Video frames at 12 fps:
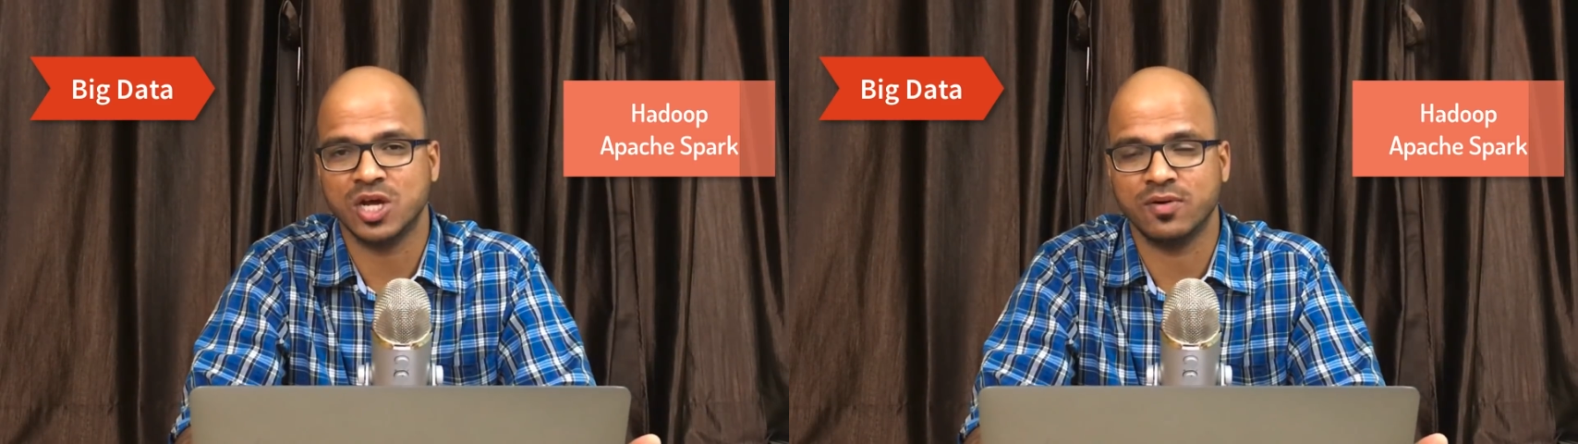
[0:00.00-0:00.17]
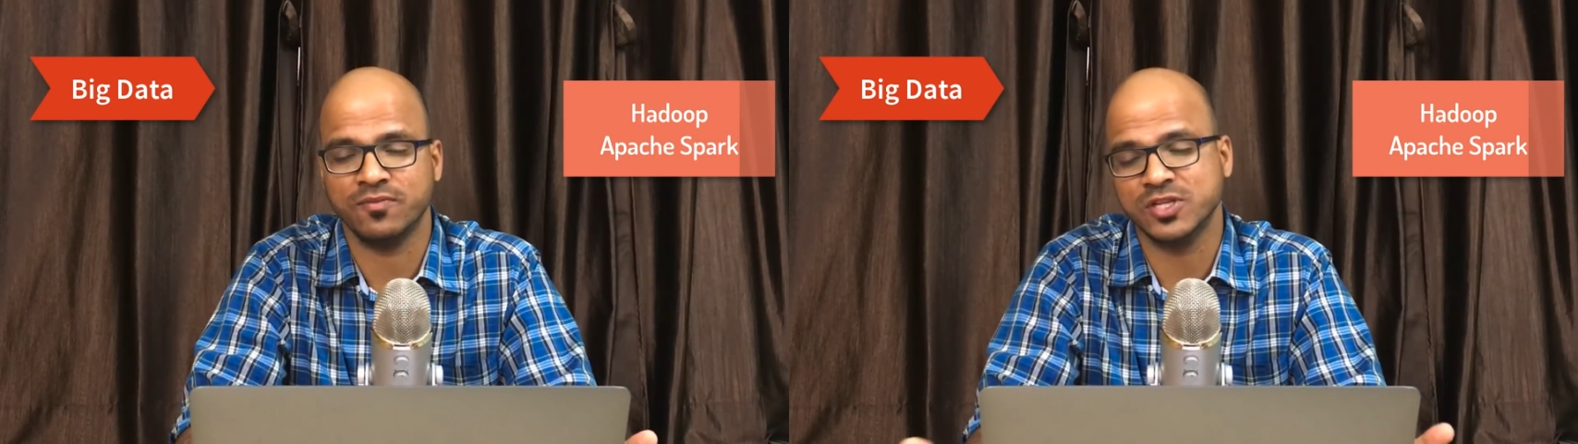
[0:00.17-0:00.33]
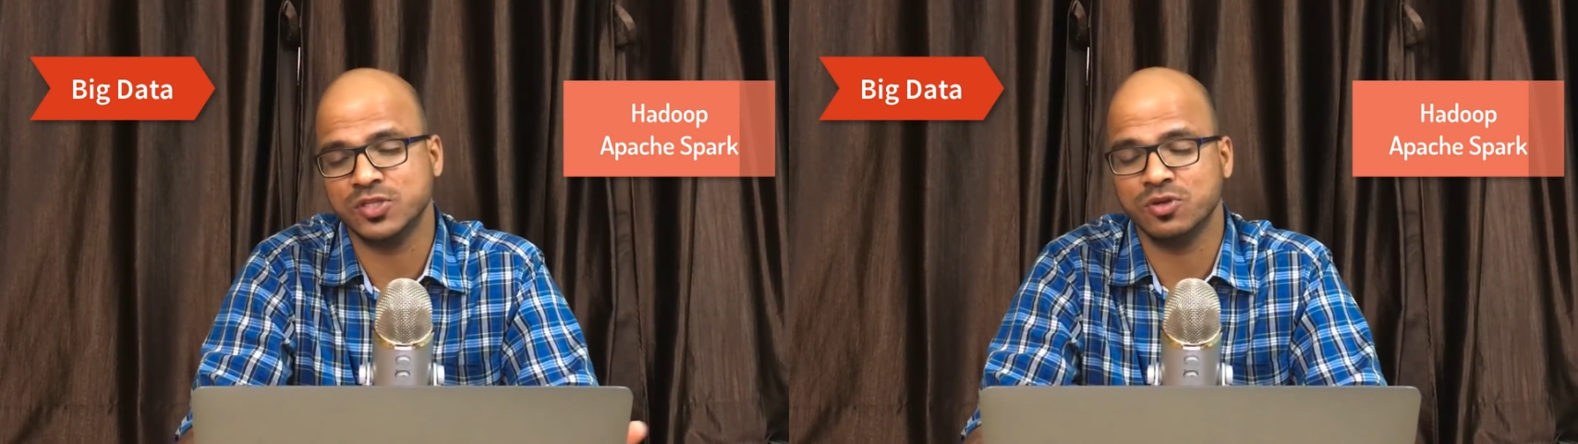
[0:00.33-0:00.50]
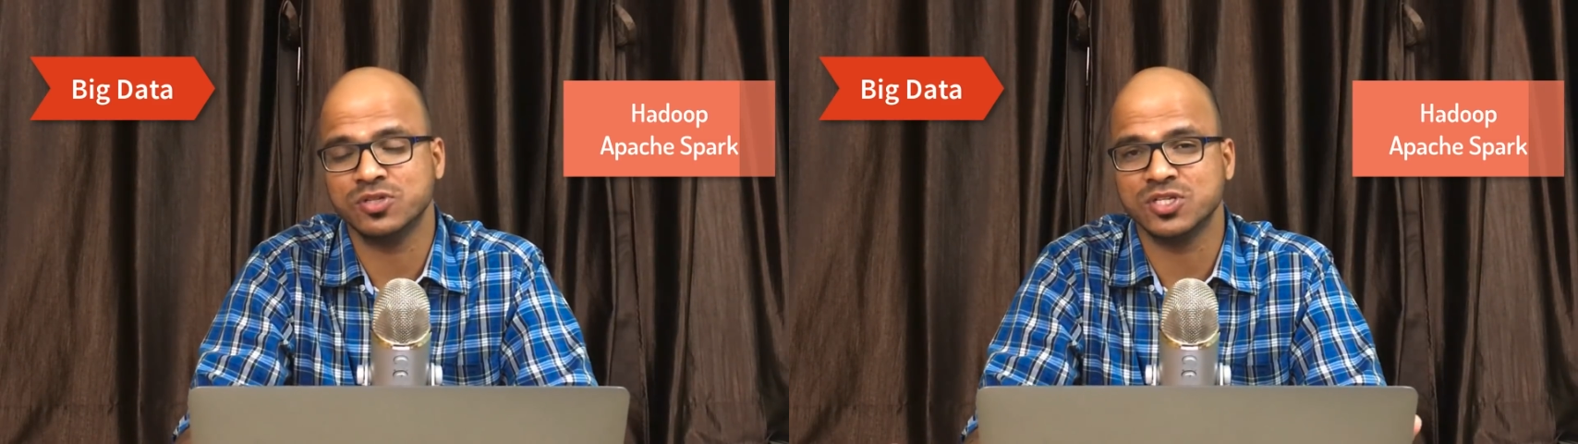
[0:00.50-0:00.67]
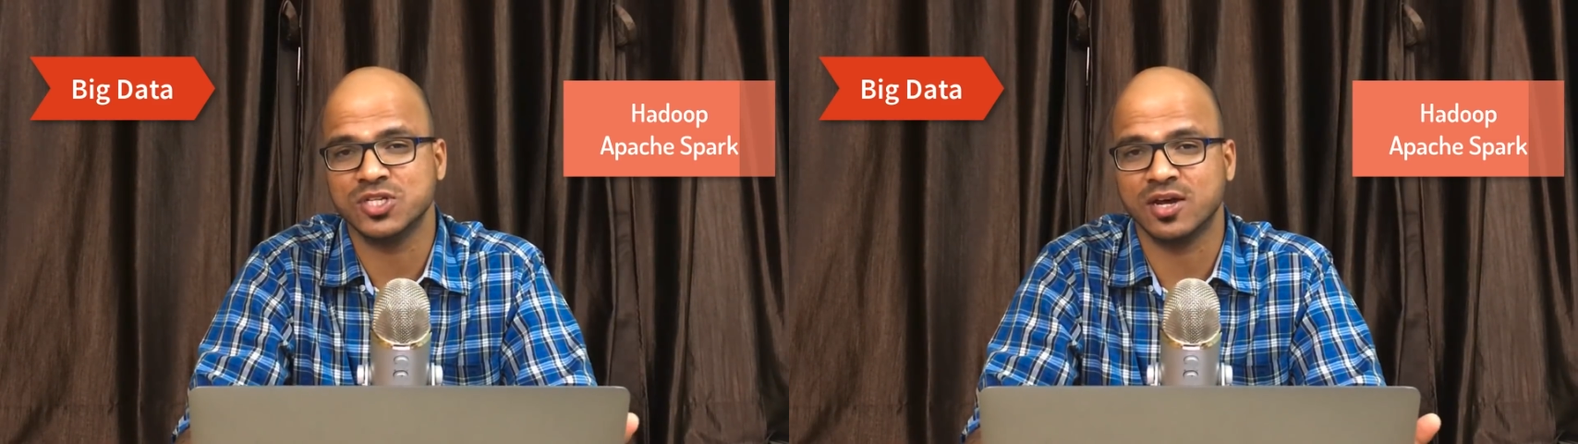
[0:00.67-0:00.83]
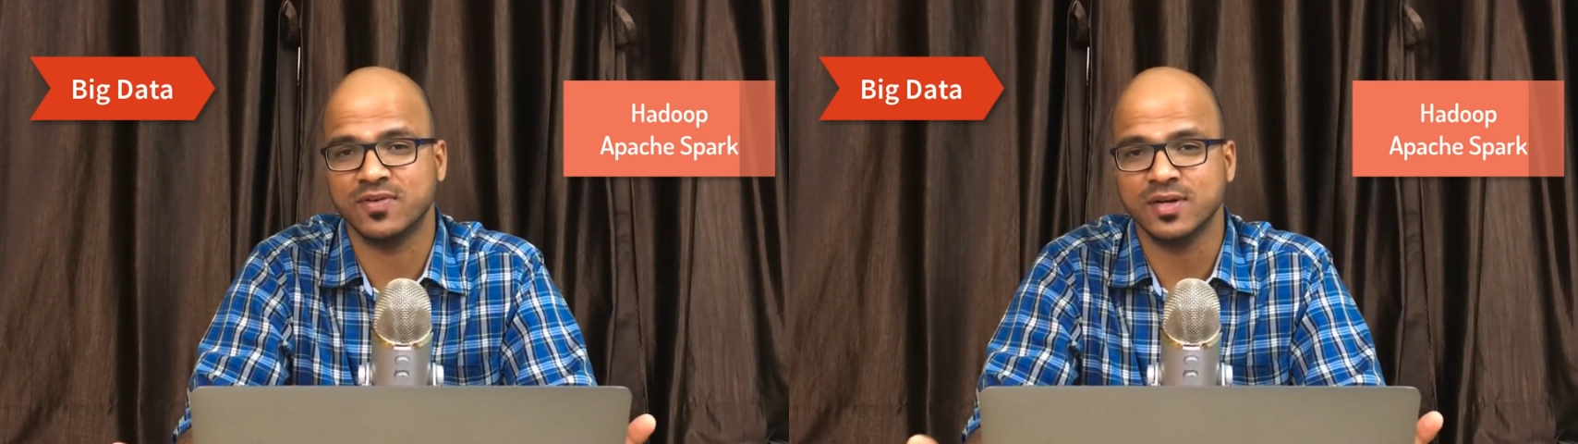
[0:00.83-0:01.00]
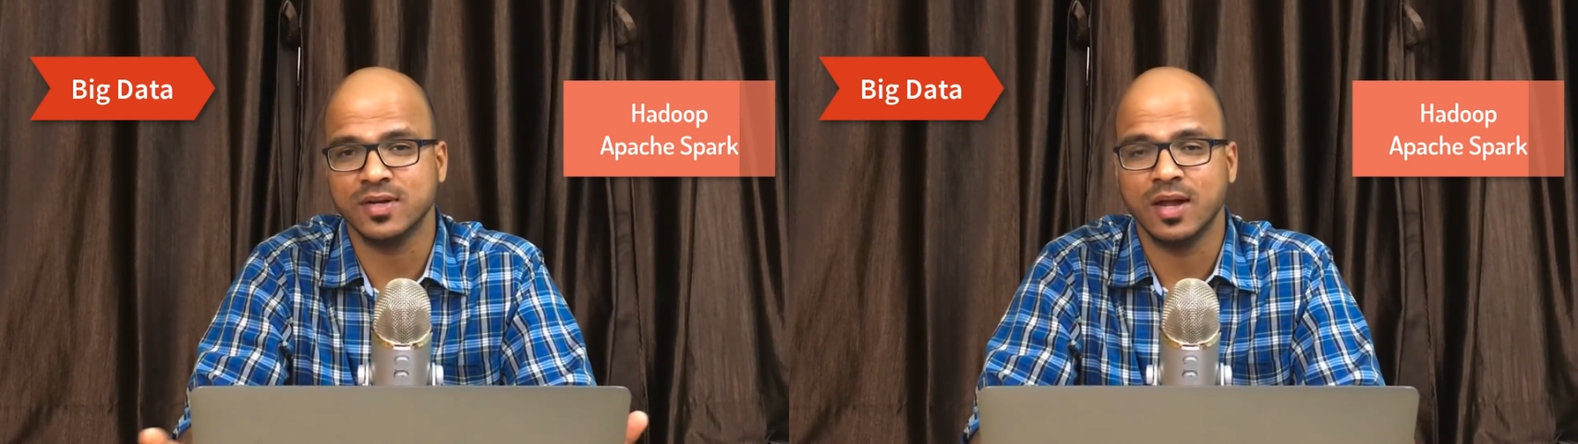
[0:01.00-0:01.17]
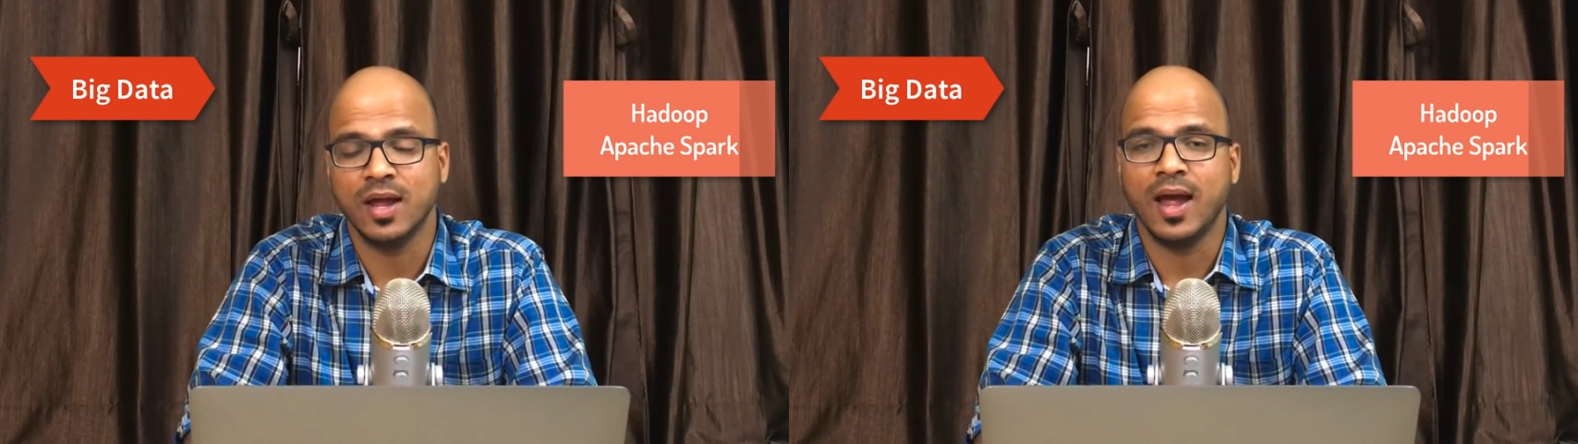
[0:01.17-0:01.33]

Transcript: Java, using Java.